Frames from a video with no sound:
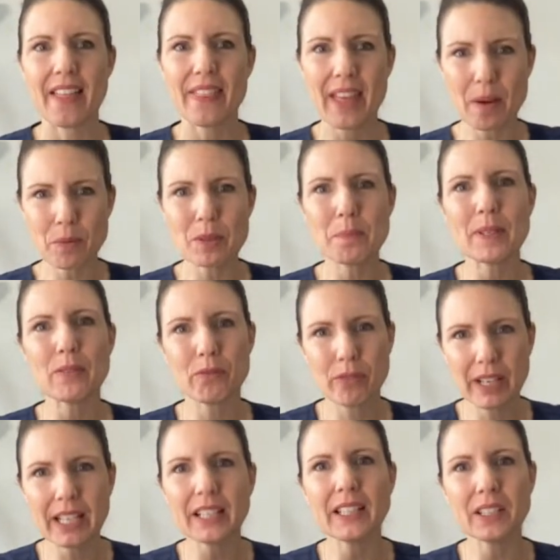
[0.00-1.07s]
That would be
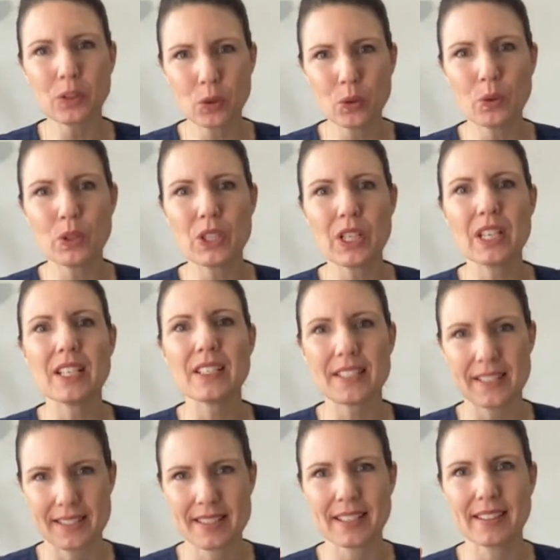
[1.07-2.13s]
really good to
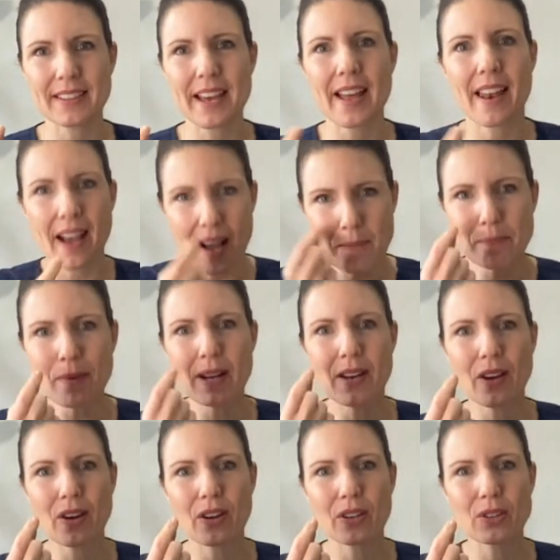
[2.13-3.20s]
stick that up my
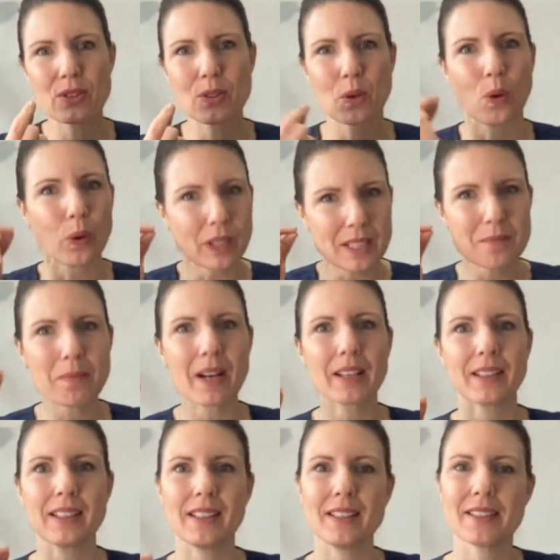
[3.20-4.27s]
nose or in my
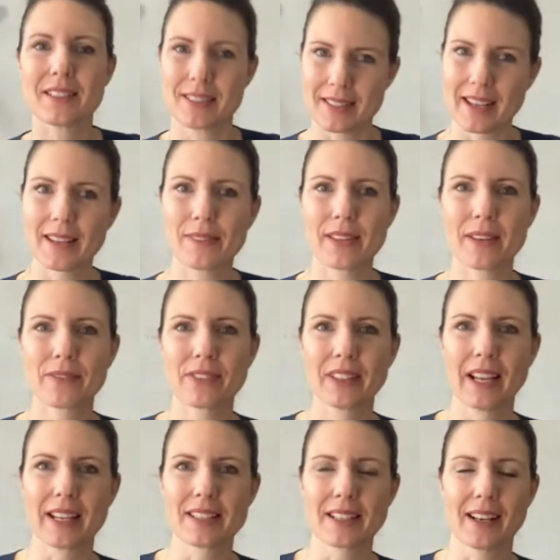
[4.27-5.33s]
ear to save that for
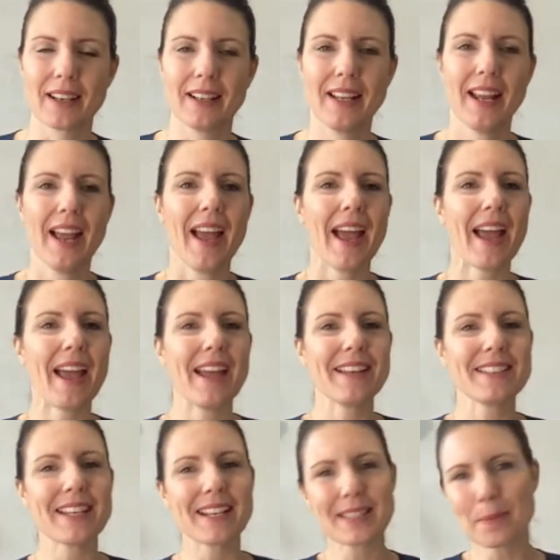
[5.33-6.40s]
later.
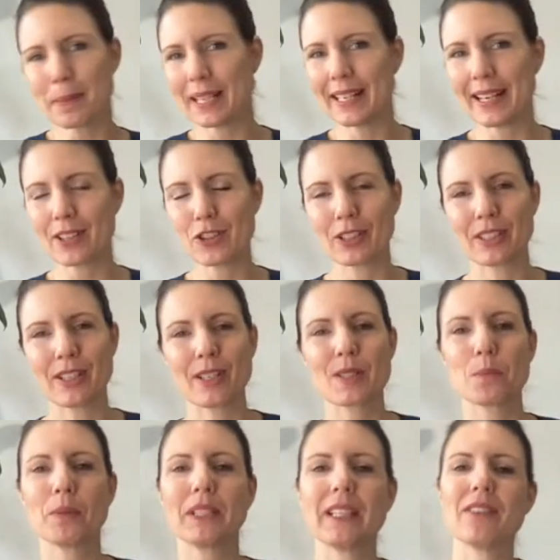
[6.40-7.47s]
And as a pediatric nurse,
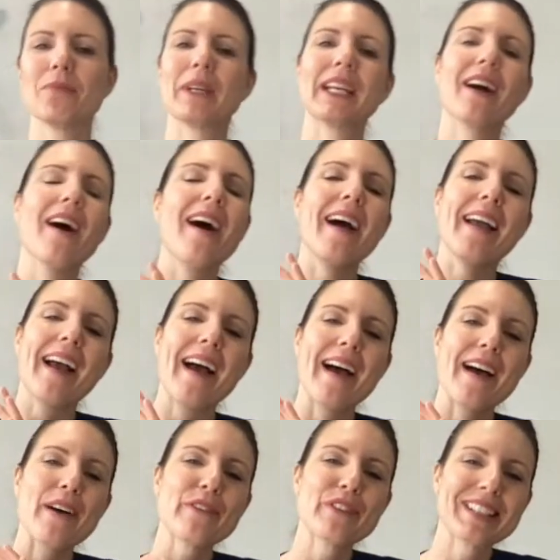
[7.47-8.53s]
believe me, I
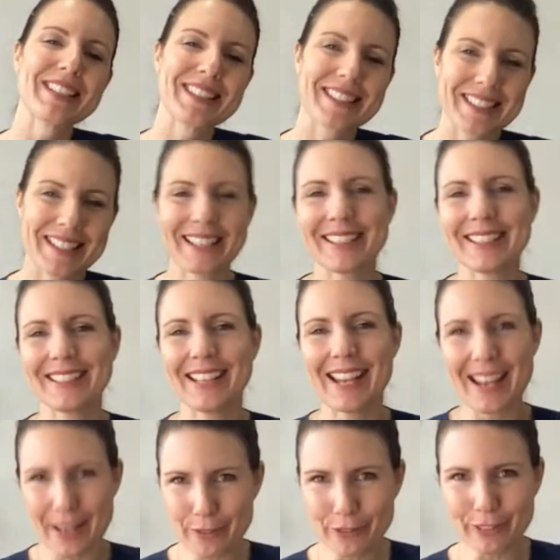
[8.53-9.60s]
have seen
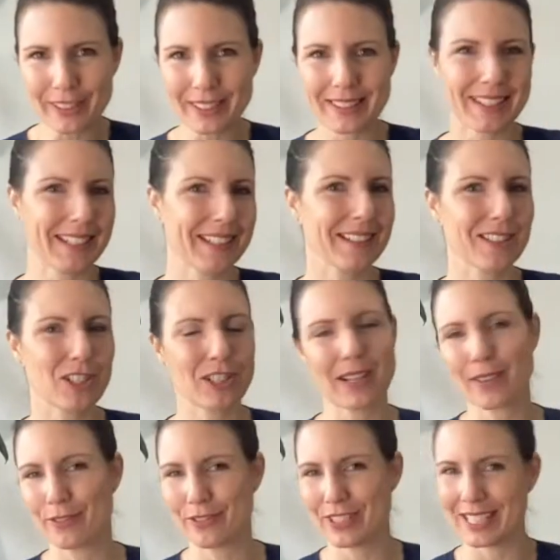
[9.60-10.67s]
everything
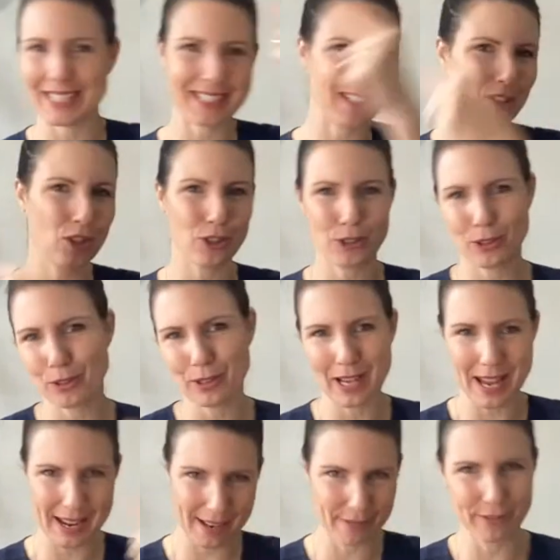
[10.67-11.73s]
shoved
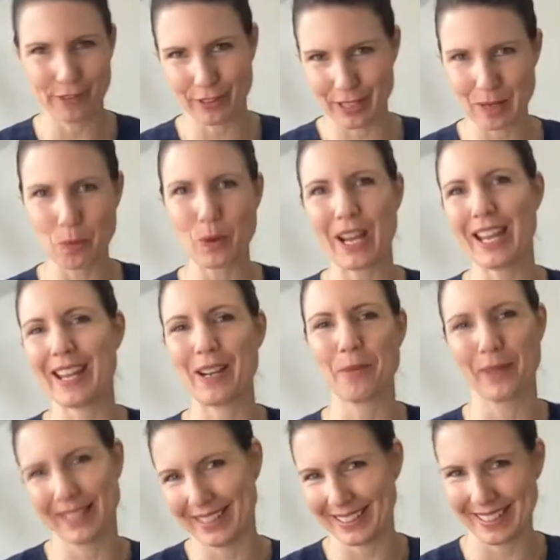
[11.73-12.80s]
into everywhere
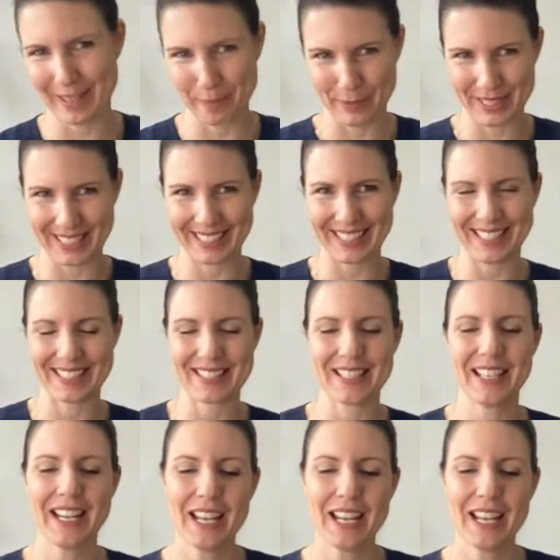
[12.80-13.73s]
when it comes to kids.